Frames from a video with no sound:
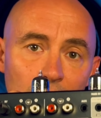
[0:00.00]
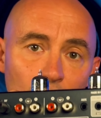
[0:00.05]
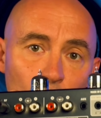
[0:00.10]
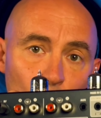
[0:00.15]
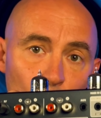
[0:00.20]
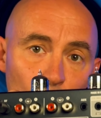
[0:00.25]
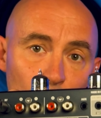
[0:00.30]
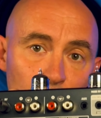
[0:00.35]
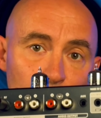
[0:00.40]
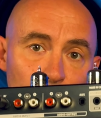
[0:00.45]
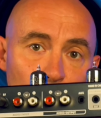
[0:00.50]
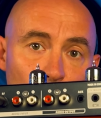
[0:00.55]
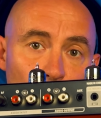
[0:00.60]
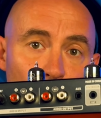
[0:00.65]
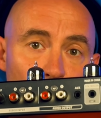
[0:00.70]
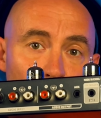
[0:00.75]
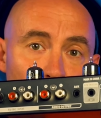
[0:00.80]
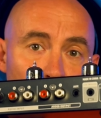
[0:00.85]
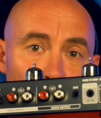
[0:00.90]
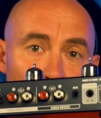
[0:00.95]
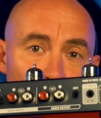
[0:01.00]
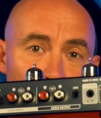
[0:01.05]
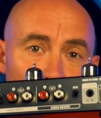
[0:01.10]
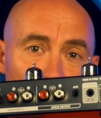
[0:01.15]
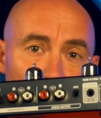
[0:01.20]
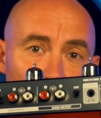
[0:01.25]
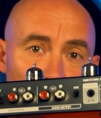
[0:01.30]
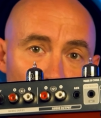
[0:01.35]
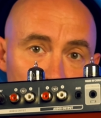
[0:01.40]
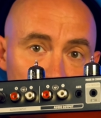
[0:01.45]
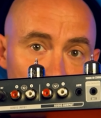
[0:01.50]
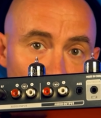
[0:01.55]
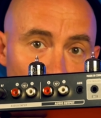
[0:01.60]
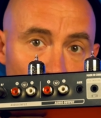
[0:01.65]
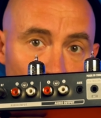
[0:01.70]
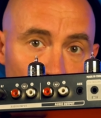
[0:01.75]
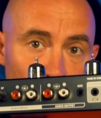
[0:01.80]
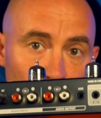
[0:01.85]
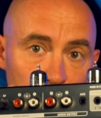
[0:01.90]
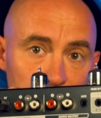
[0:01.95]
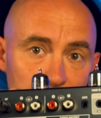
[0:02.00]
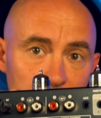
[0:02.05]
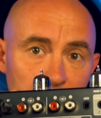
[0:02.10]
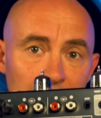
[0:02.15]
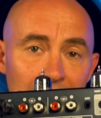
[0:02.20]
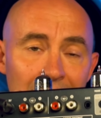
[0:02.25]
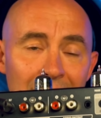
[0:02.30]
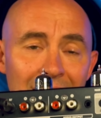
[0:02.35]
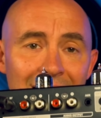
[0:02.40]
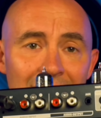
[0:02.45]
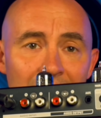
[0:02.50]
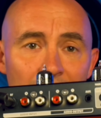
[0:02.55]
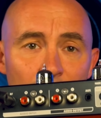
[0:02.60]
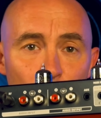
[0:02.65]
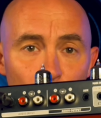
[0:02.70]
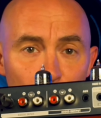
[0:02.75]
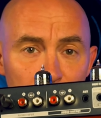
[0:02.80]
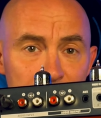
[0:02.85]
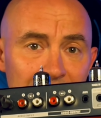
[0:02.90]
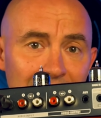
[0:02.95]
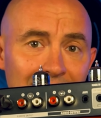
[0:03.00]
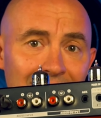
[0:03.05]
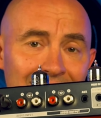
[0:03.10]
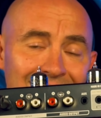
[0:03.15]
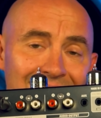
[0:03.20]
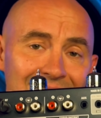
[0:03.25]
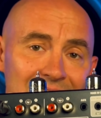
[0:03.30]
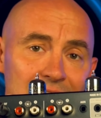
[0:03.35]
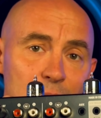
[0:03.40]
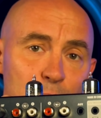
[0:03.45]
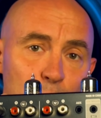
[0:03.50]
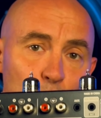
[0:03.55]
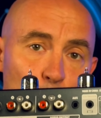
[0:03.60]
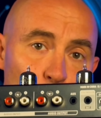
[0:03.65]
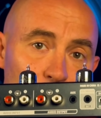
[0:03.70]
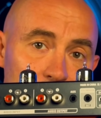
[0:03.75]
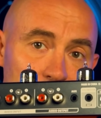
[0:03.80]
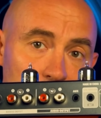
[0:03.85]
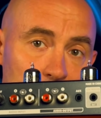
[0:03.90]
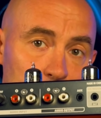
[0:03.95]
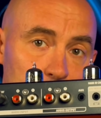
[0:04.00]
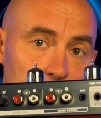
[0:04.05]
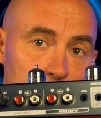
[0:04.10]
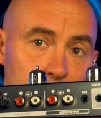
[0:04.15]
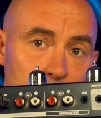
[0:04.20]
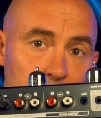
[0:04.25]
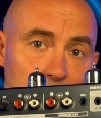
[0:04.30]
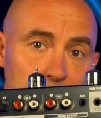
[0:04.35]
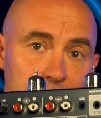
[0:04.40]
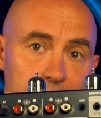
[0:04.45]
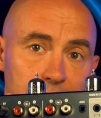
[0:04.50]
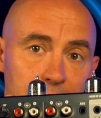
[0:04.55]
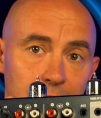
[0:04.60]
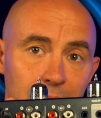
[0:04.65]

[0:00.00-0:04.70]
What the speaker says: off, on or of the connected power amplifier.